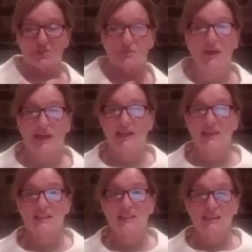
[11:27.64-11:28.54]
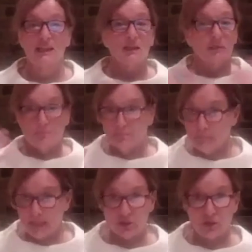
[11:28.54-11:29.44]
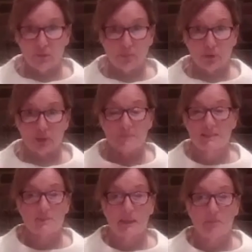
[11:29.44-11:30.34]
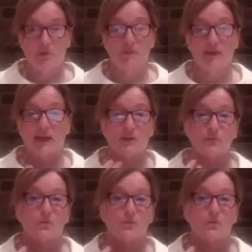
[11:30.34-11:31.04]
you've had, medical appointments maybe you've had, or